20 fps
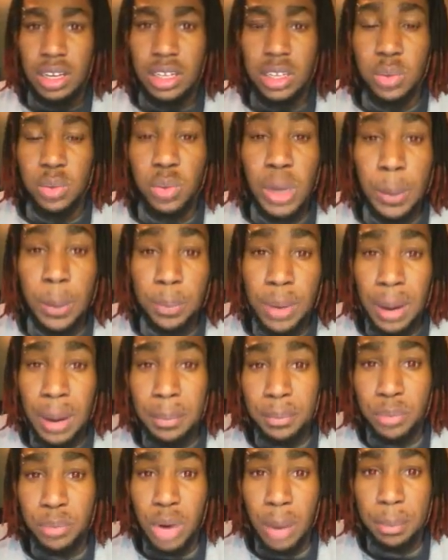the real
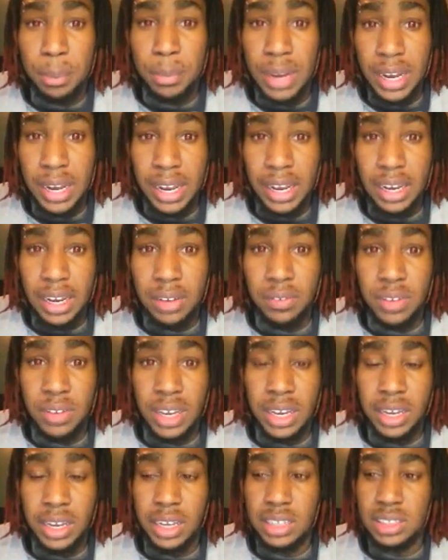problem I have
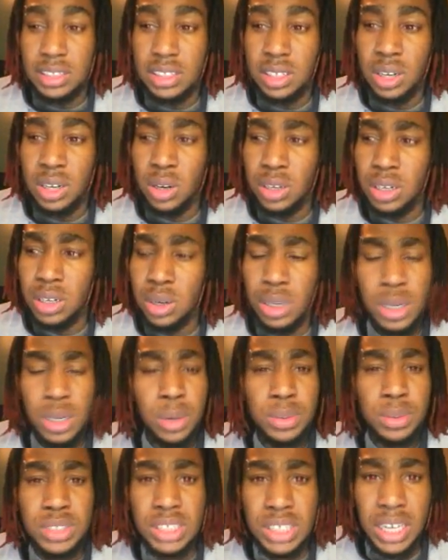is, you
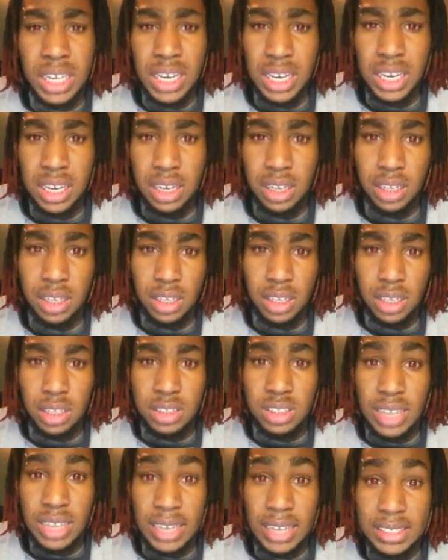don't see
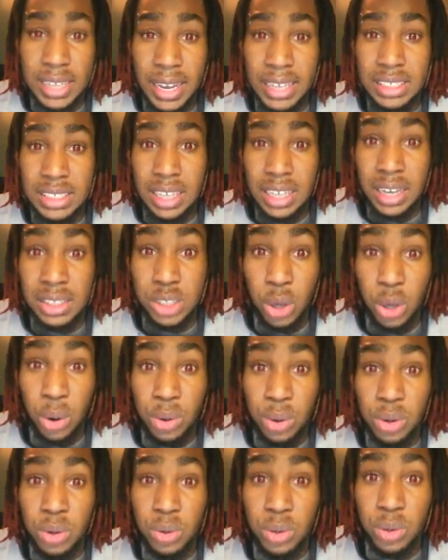Sasuke's
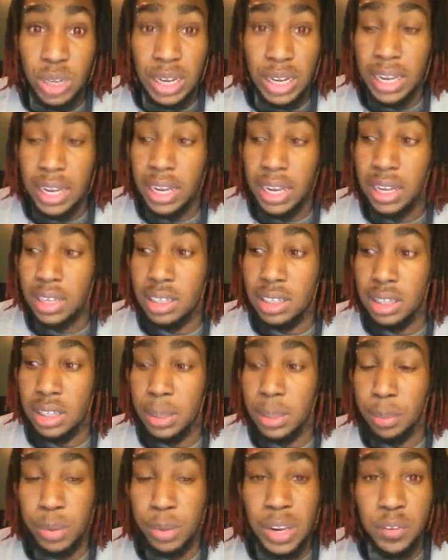eternal in
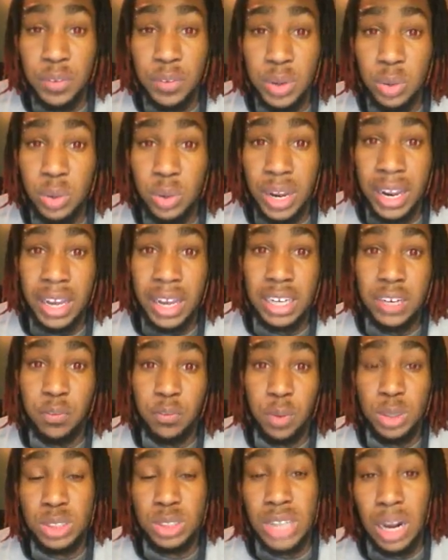the preview, and the
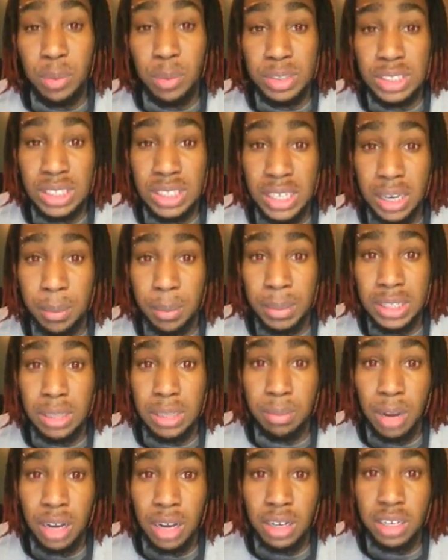first time we see him in
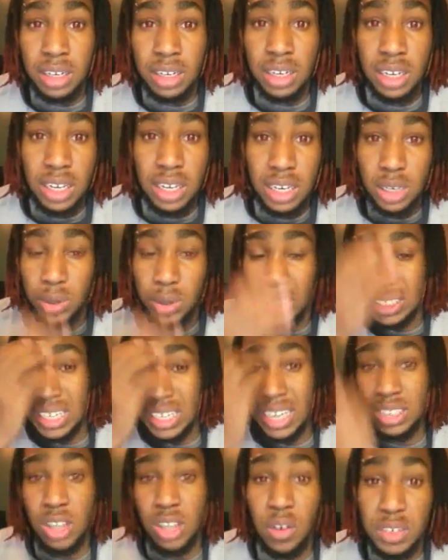the manga, you know, he
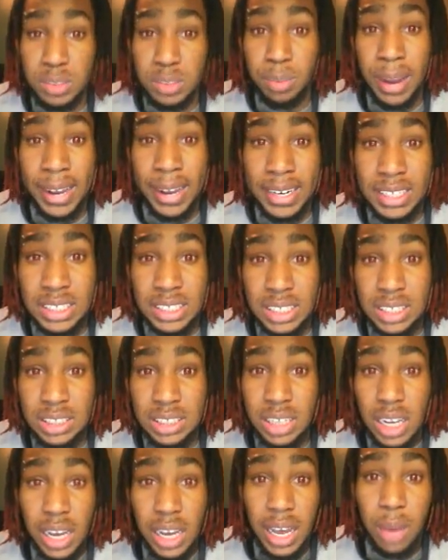takes off his
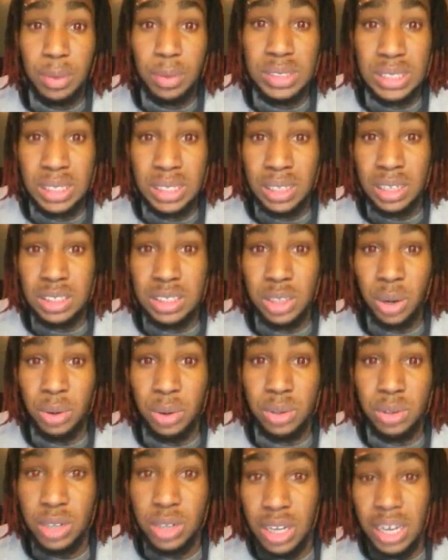bandages, and we see the
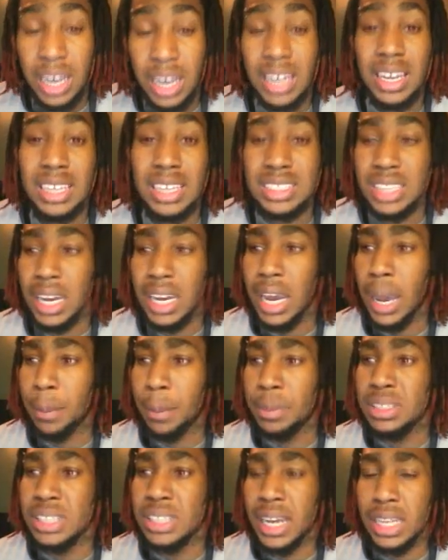eternal. Unless that
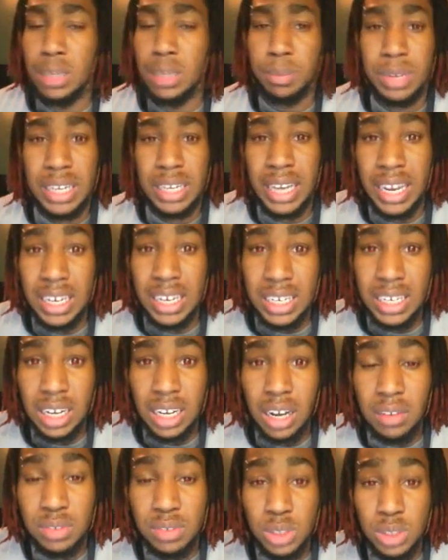happens at the
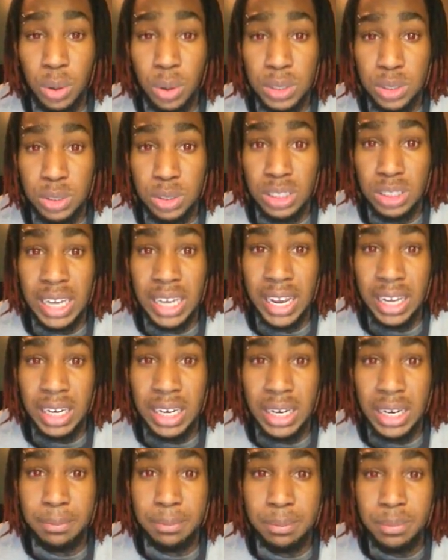beginning of
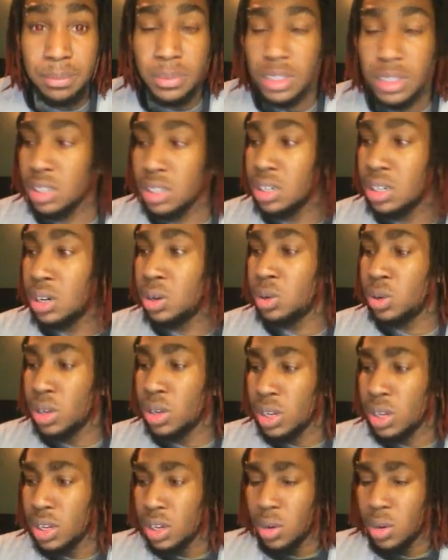280, you know,
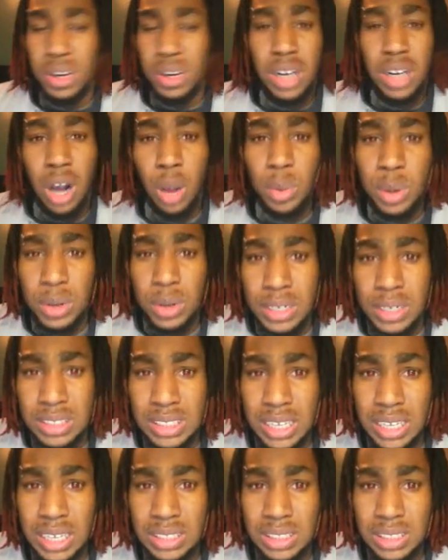when are we going to
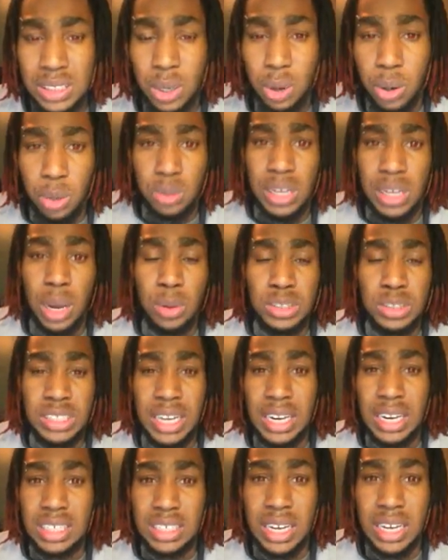see his eternal? That would
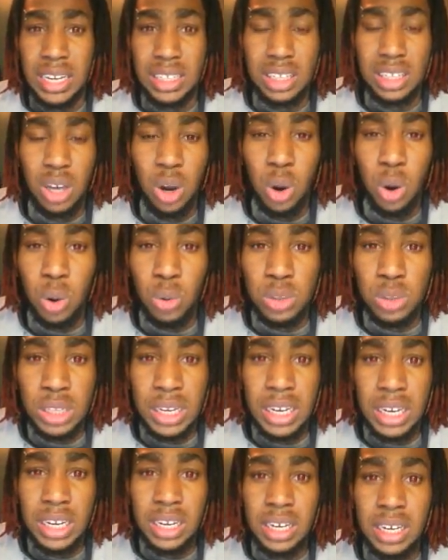change, like, the whole
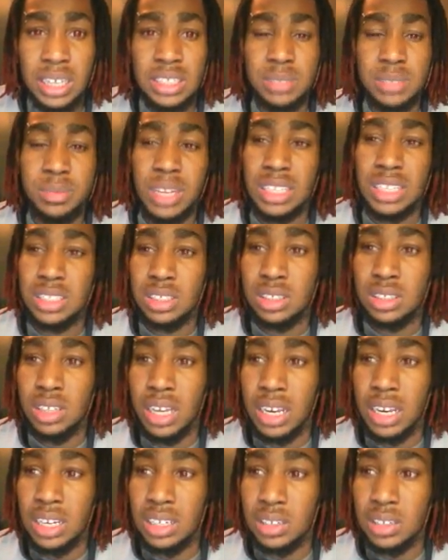thing, because
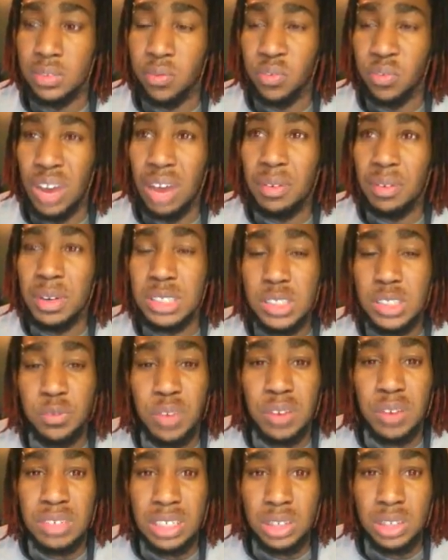in
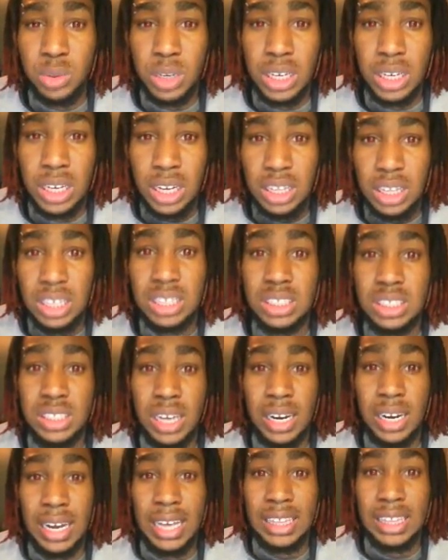553, the
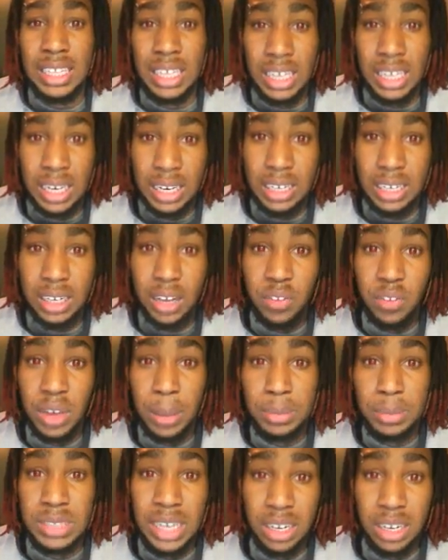shot at the end of
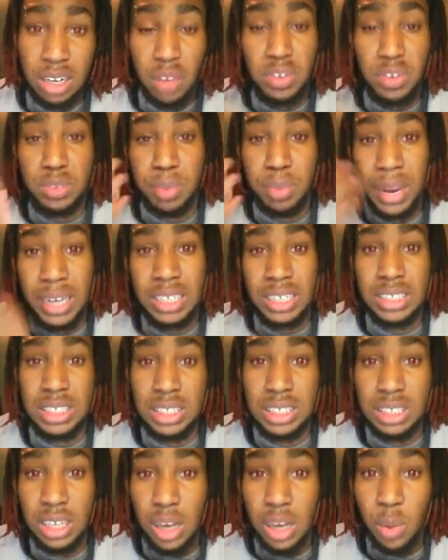him taking off his
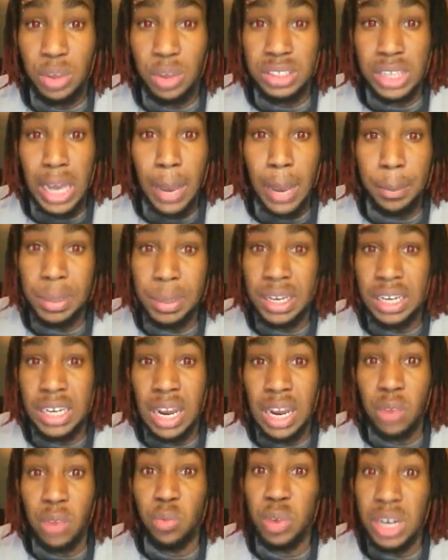bandages was epic,
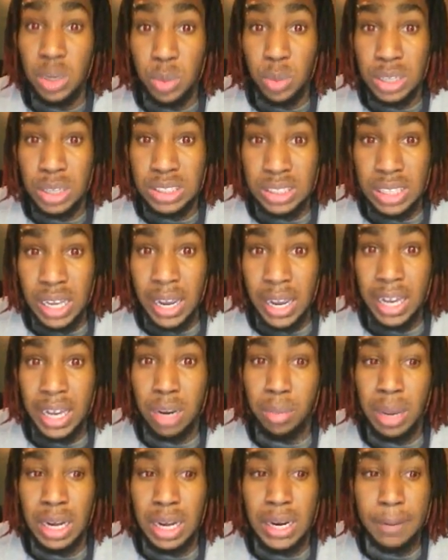and I really want to see that
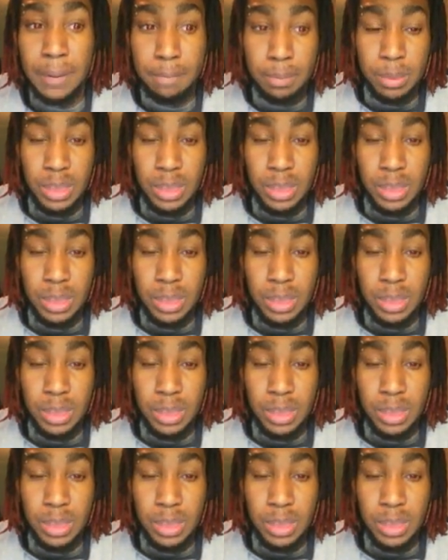animated.